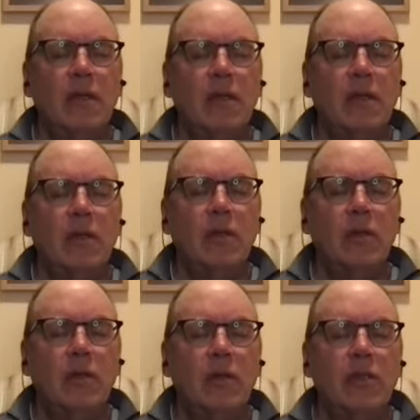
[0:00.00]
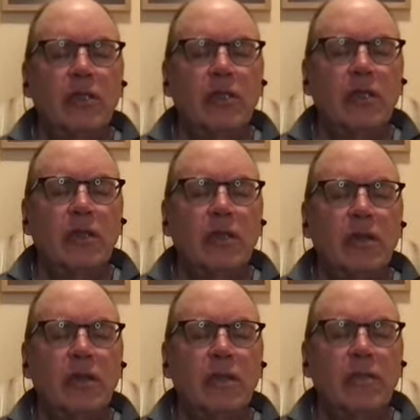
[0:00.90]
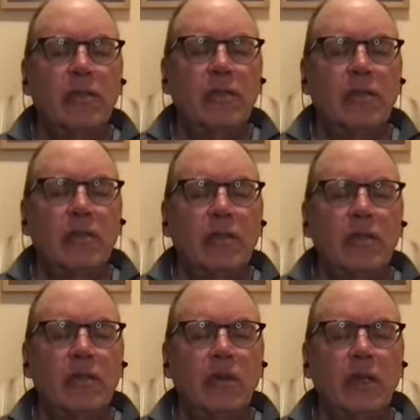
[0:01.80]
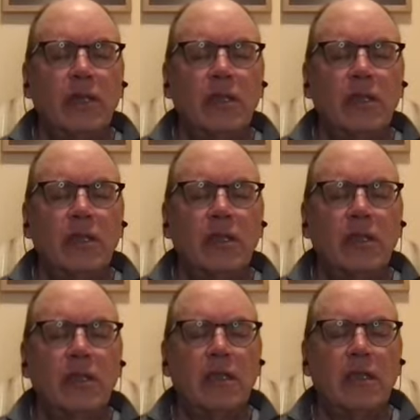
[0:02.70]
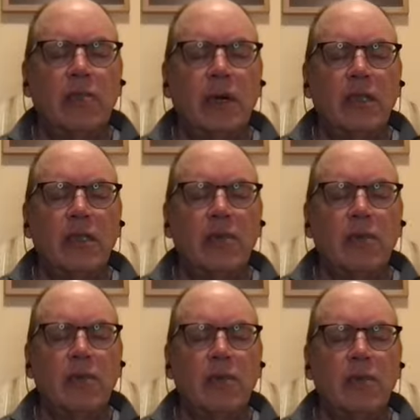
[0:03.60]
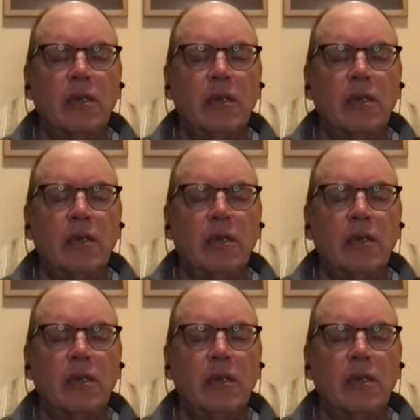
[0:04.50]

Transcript: And we want to sit quite still if possible.